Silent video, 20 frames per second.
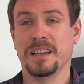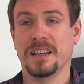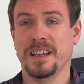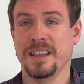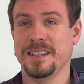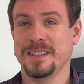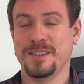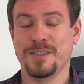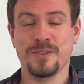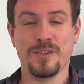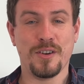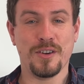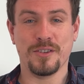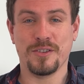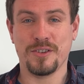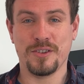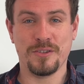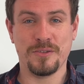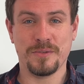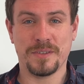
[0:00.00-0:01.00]
It's not a
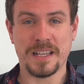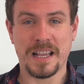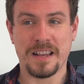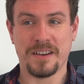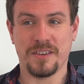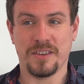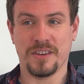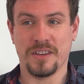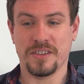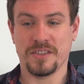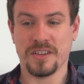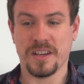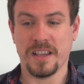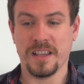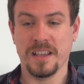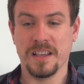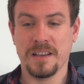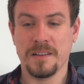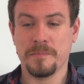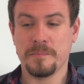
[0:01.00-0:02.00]
new technology,